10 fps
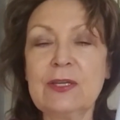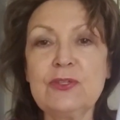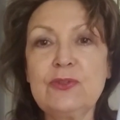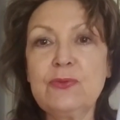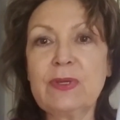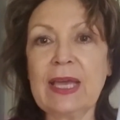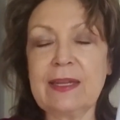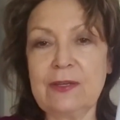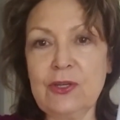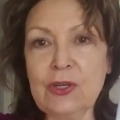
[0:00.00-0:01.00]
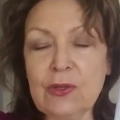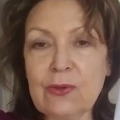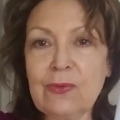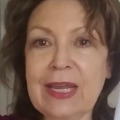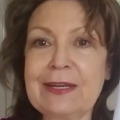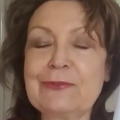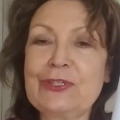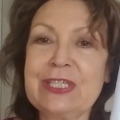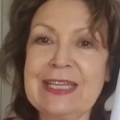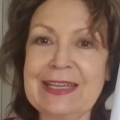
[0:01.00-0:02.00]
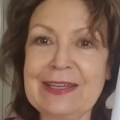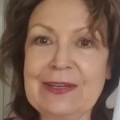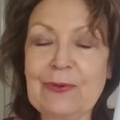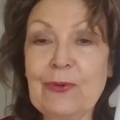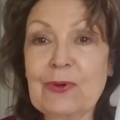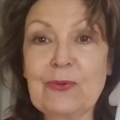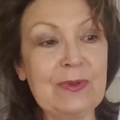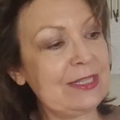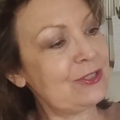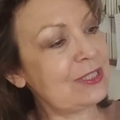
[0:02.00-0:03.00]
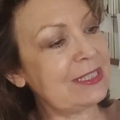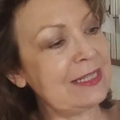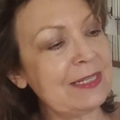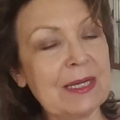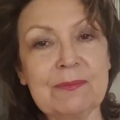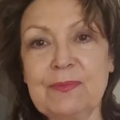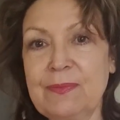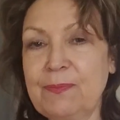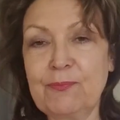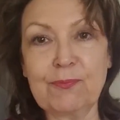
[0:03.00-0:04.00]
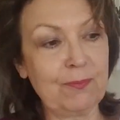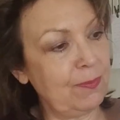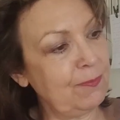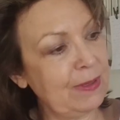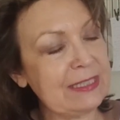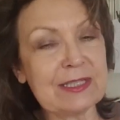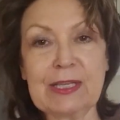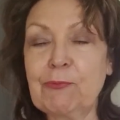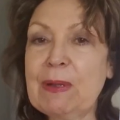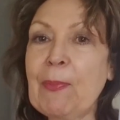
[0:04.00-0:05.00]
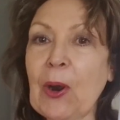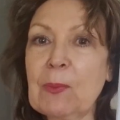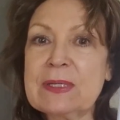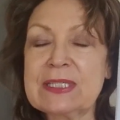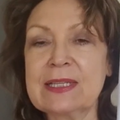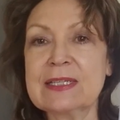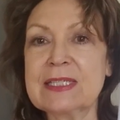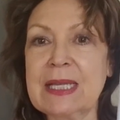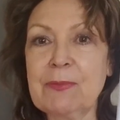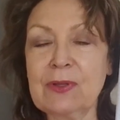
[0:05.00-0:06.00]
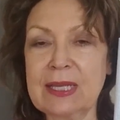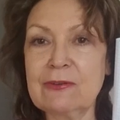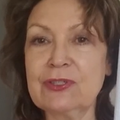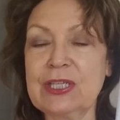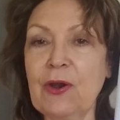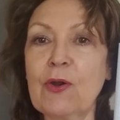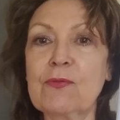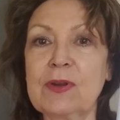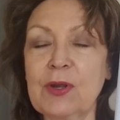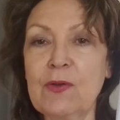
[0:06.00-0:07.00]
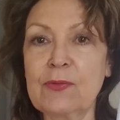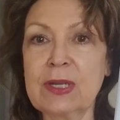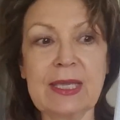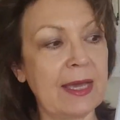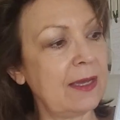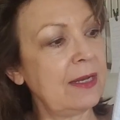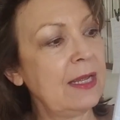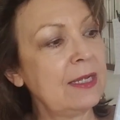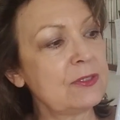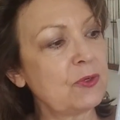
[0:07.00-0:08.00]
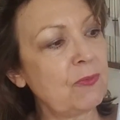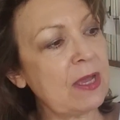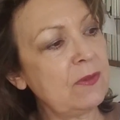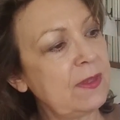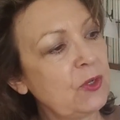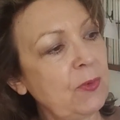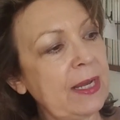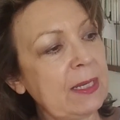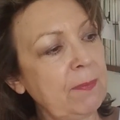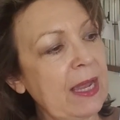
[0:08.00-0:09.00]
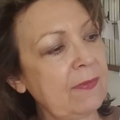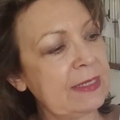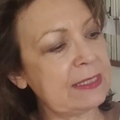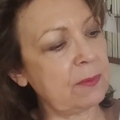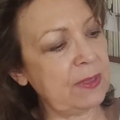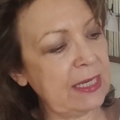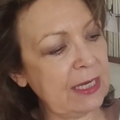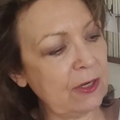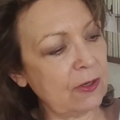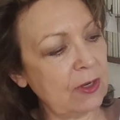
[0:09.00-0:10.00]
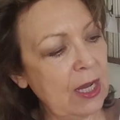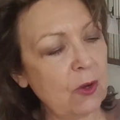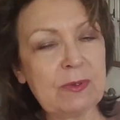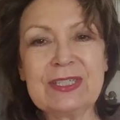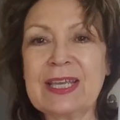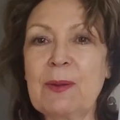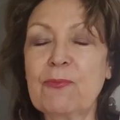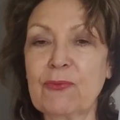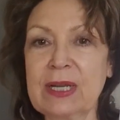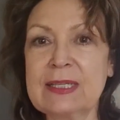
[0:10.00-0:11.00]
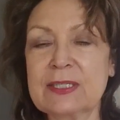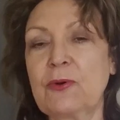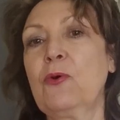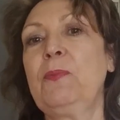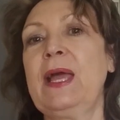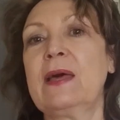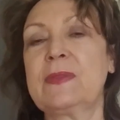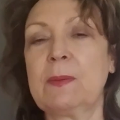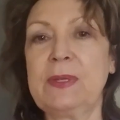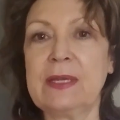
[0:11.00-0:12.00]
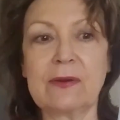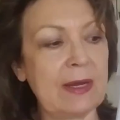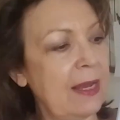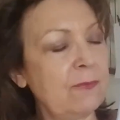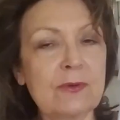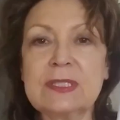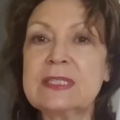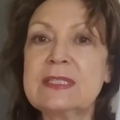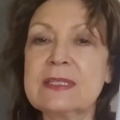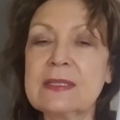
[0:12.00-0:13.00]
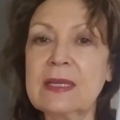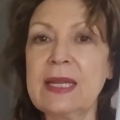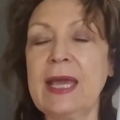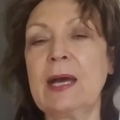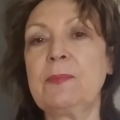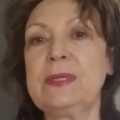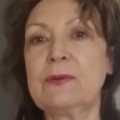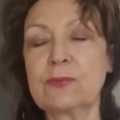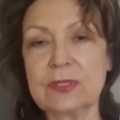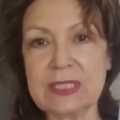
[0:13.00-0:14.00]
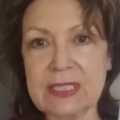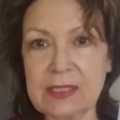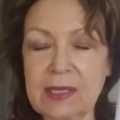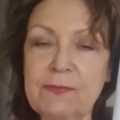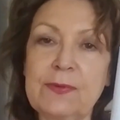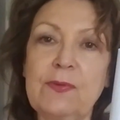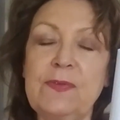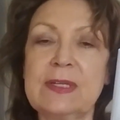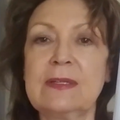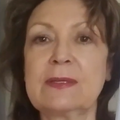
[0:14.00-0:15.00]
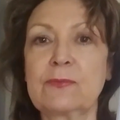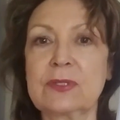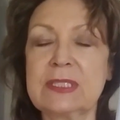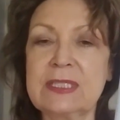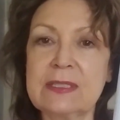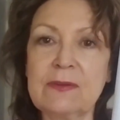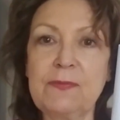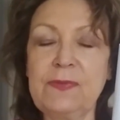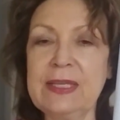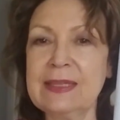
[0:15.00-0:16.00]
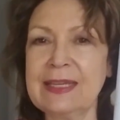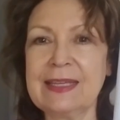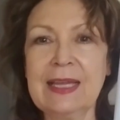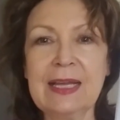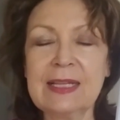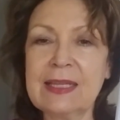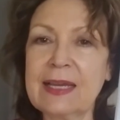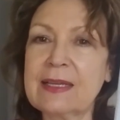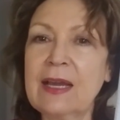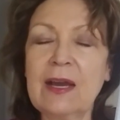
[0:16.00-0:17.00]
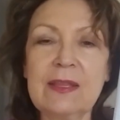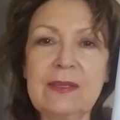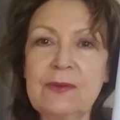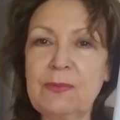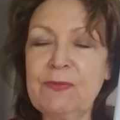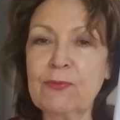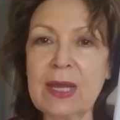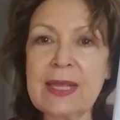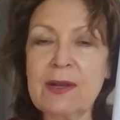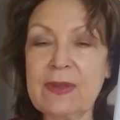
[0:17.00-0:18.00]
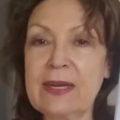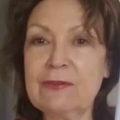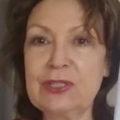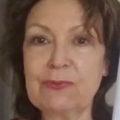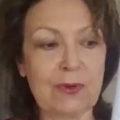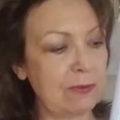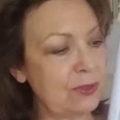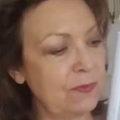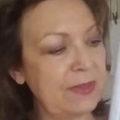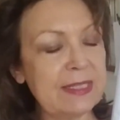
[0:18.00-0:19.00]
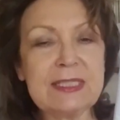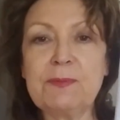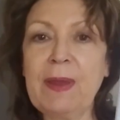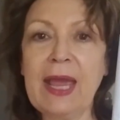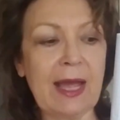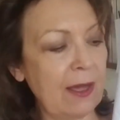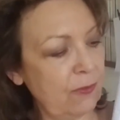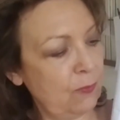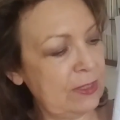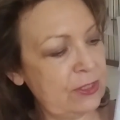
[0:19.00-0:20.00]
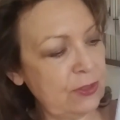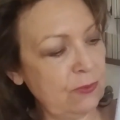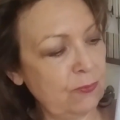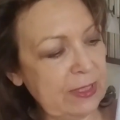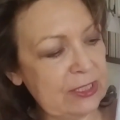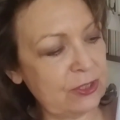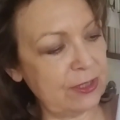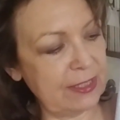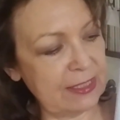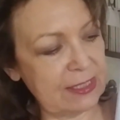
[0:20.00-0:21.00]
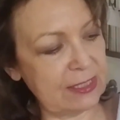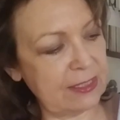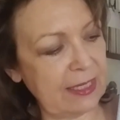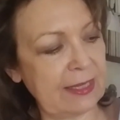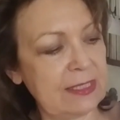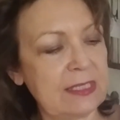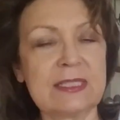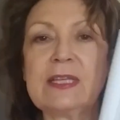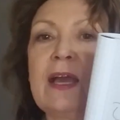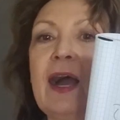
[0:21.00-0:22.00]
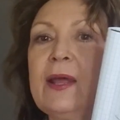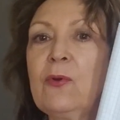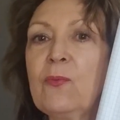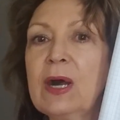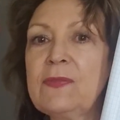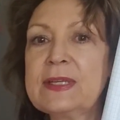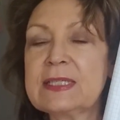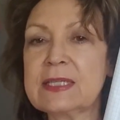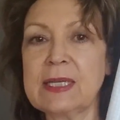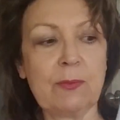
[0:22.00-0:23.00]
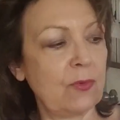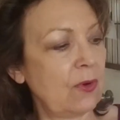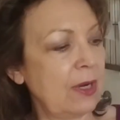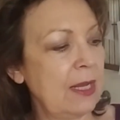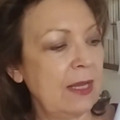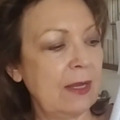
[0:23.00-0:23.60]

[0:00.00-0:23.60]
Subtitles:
to get new energy in, or we just end up basically repurposing the same old energy over and over again. So rather than creating a path that's up here, we just kind of bring this old path up here, and we're still unhappy and we're still unfulfilled and we're still feeling like we've run out of energy road. So this path, once you reach this thing that says, I don't want this anymore,